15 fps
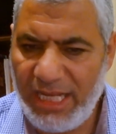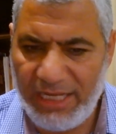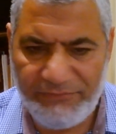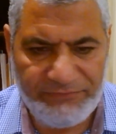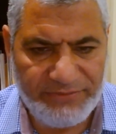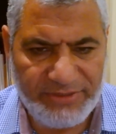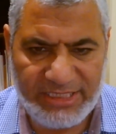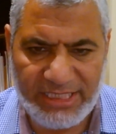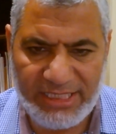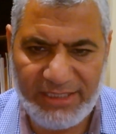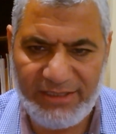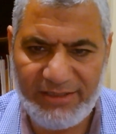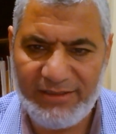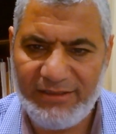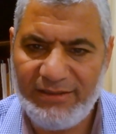
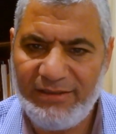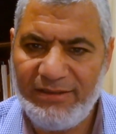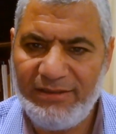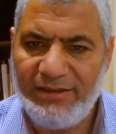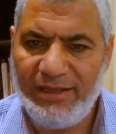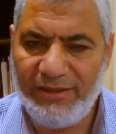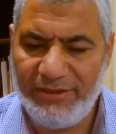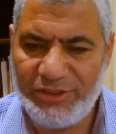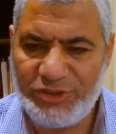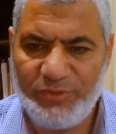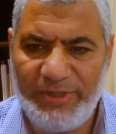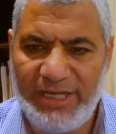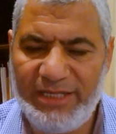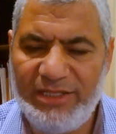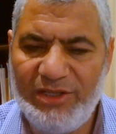everything, Allah
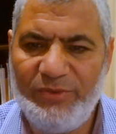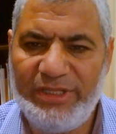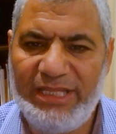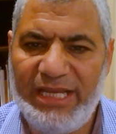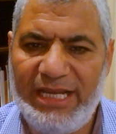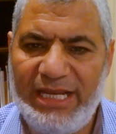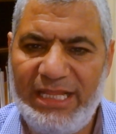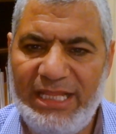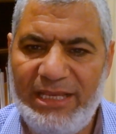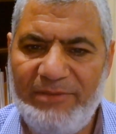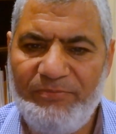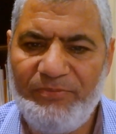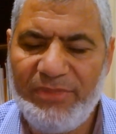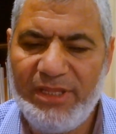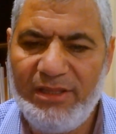subhanahu wa ta'ala,
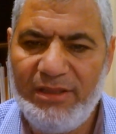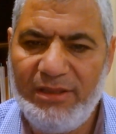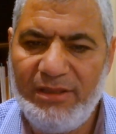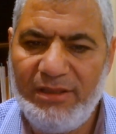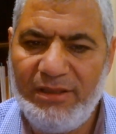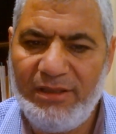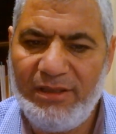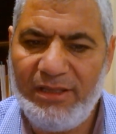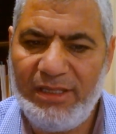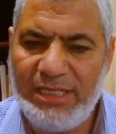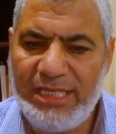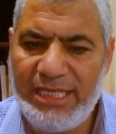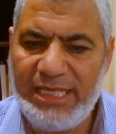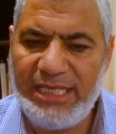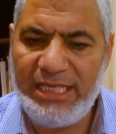
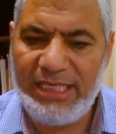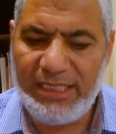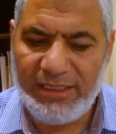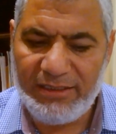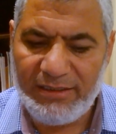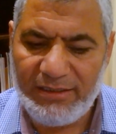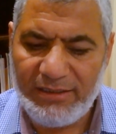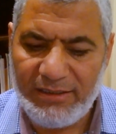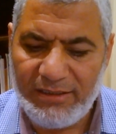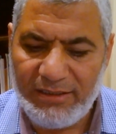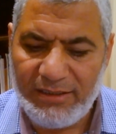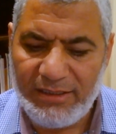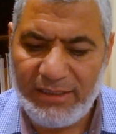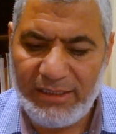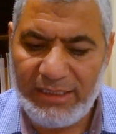He
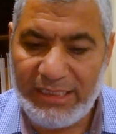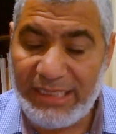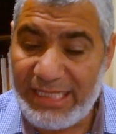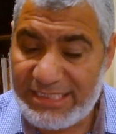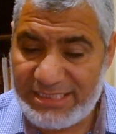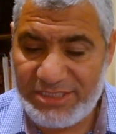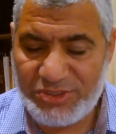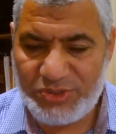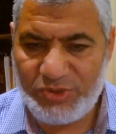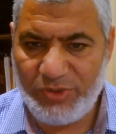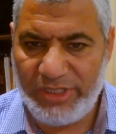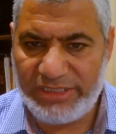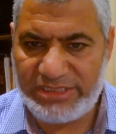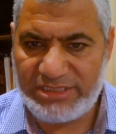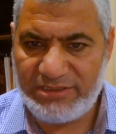listens to
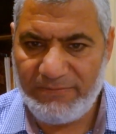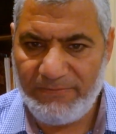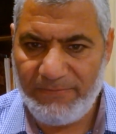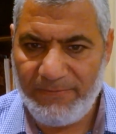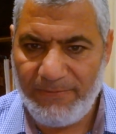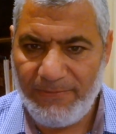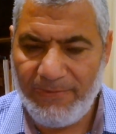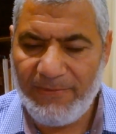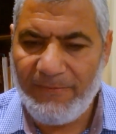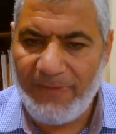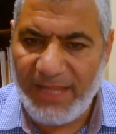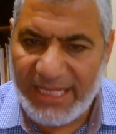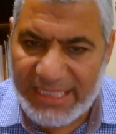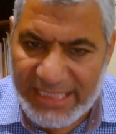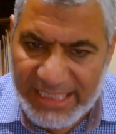us
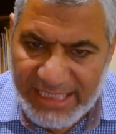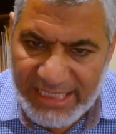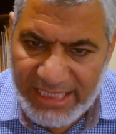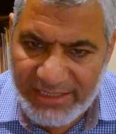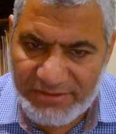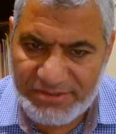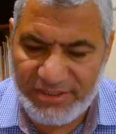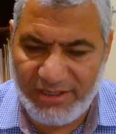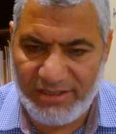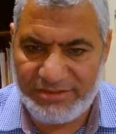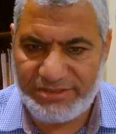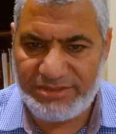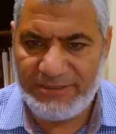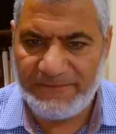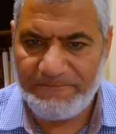and He hears
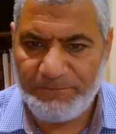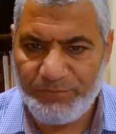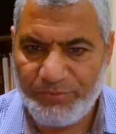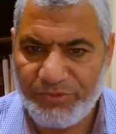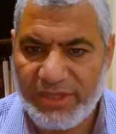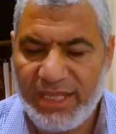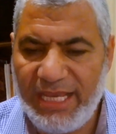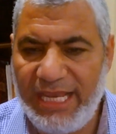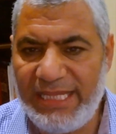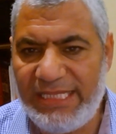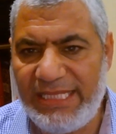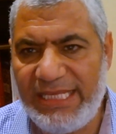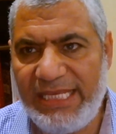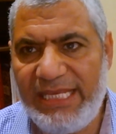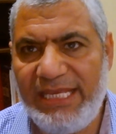us and
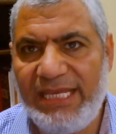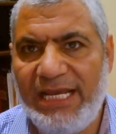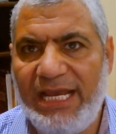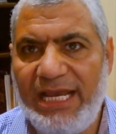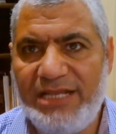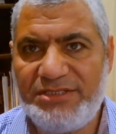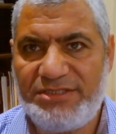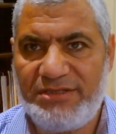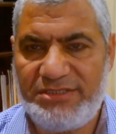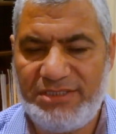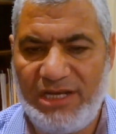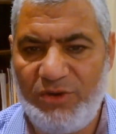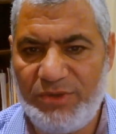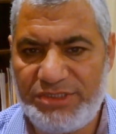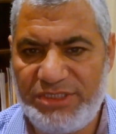He answers
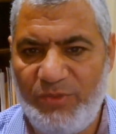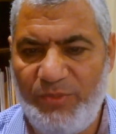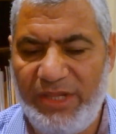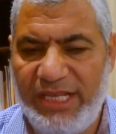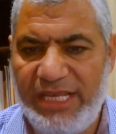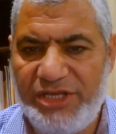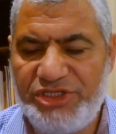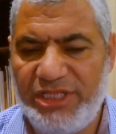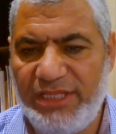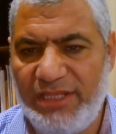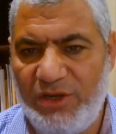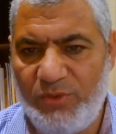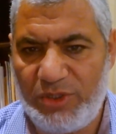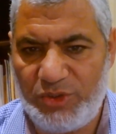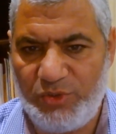our supplication,
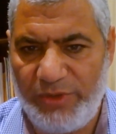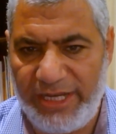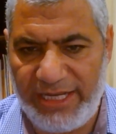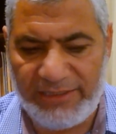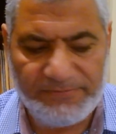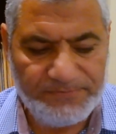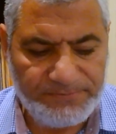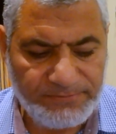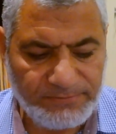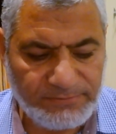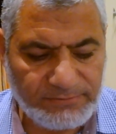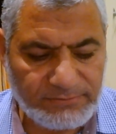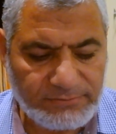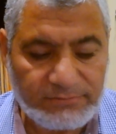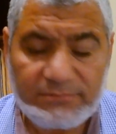our dua,
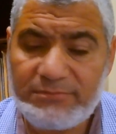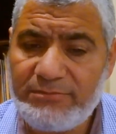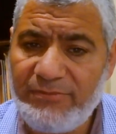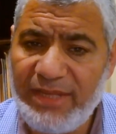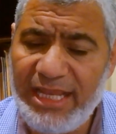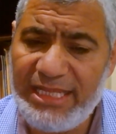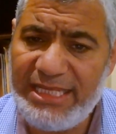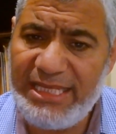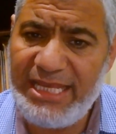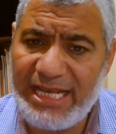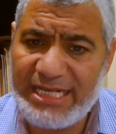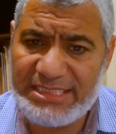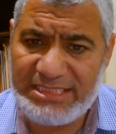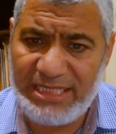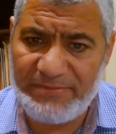and
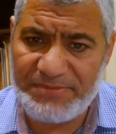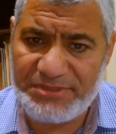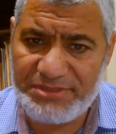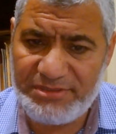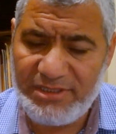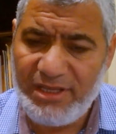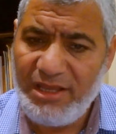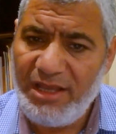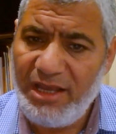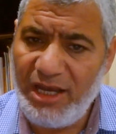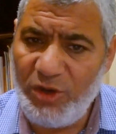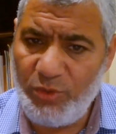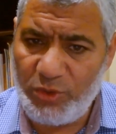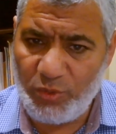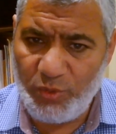accepts
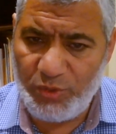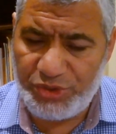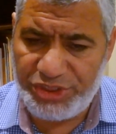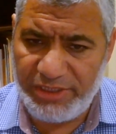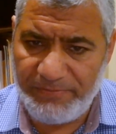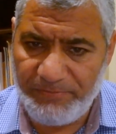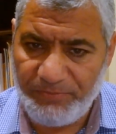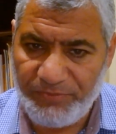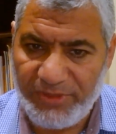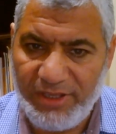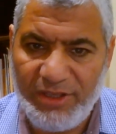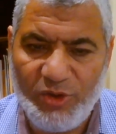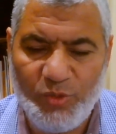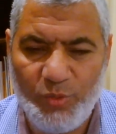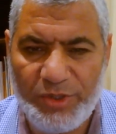our worship,
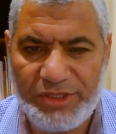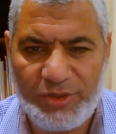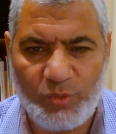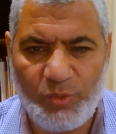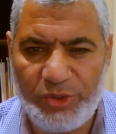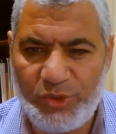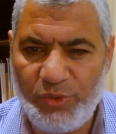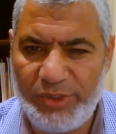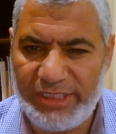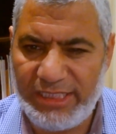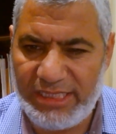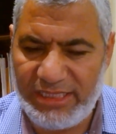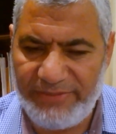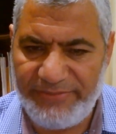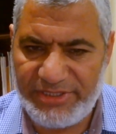whether we do it
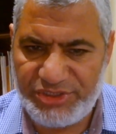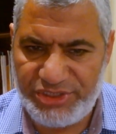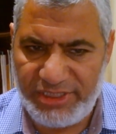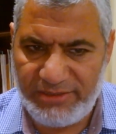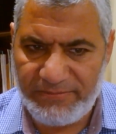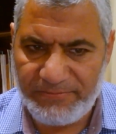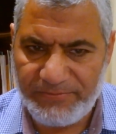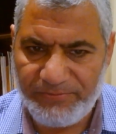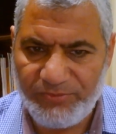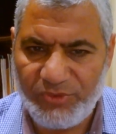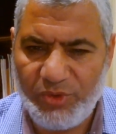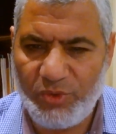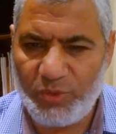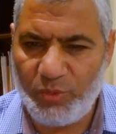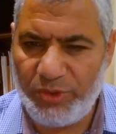in the masjid
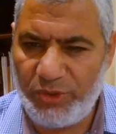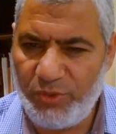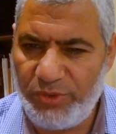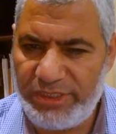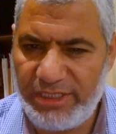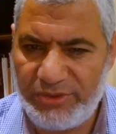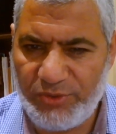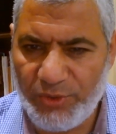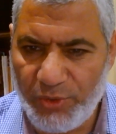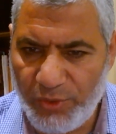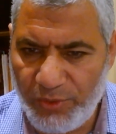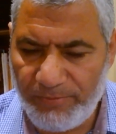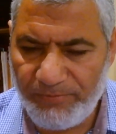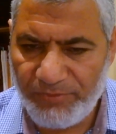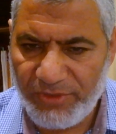or we do it at
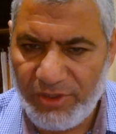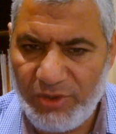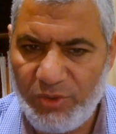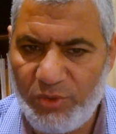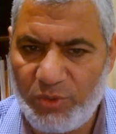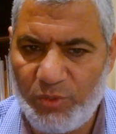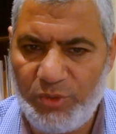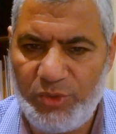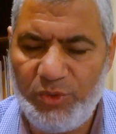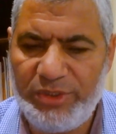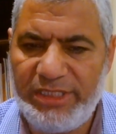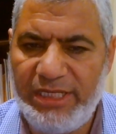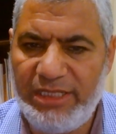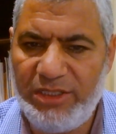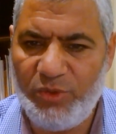home or we do it
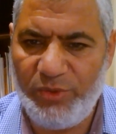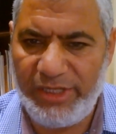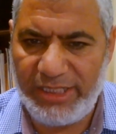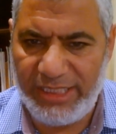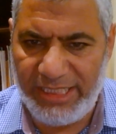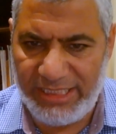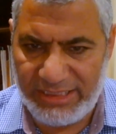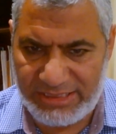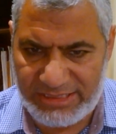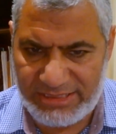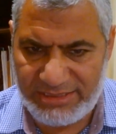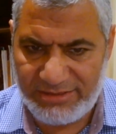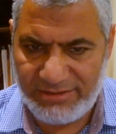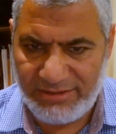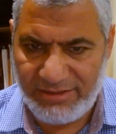anywhere
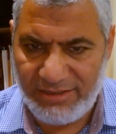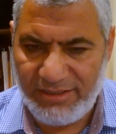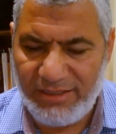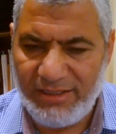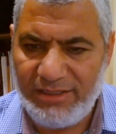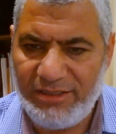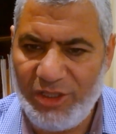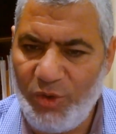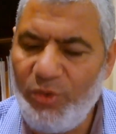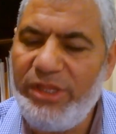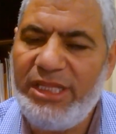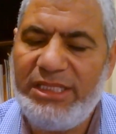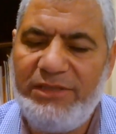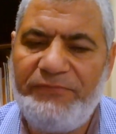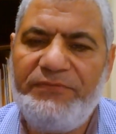else. The
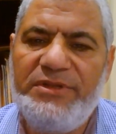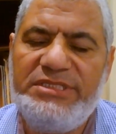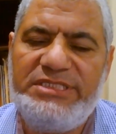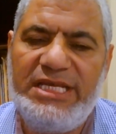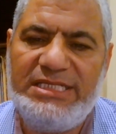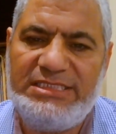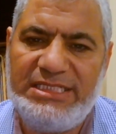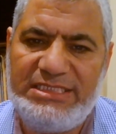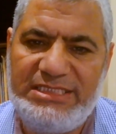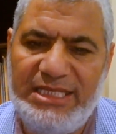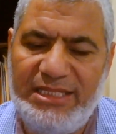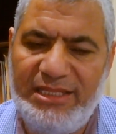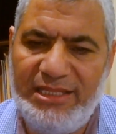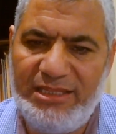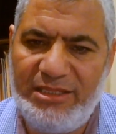only difference, as I
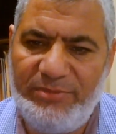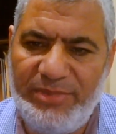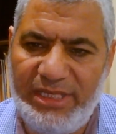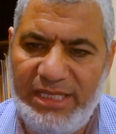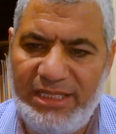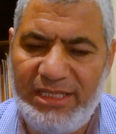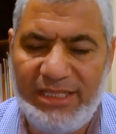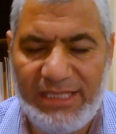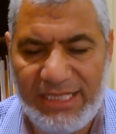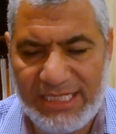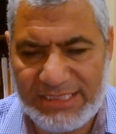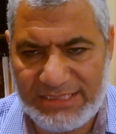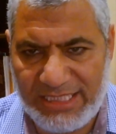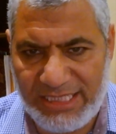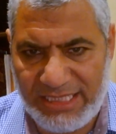said in the beginning,
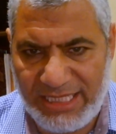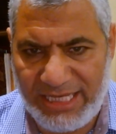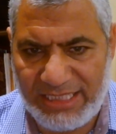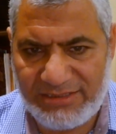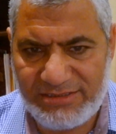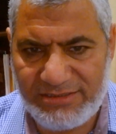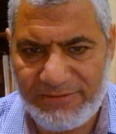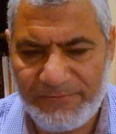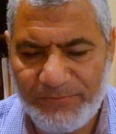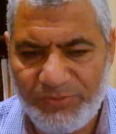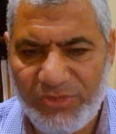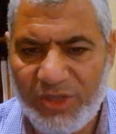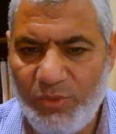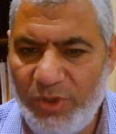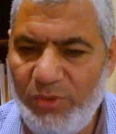is that
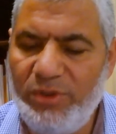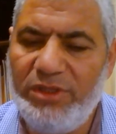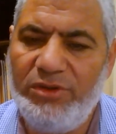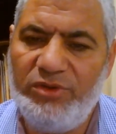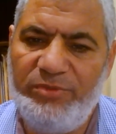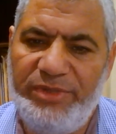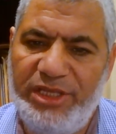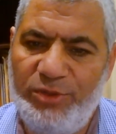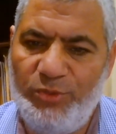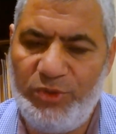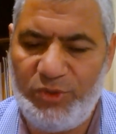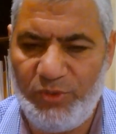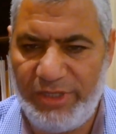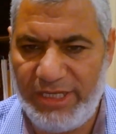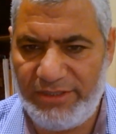we will not be able
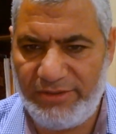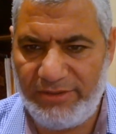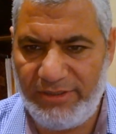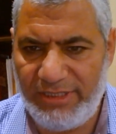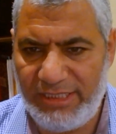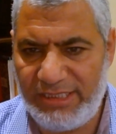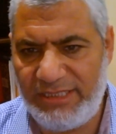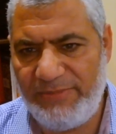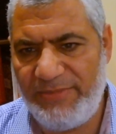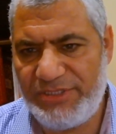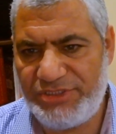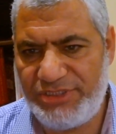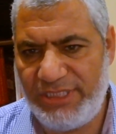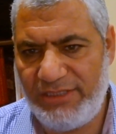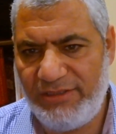to gather in the
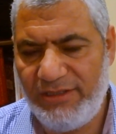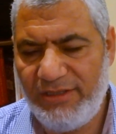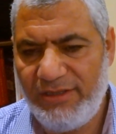masjid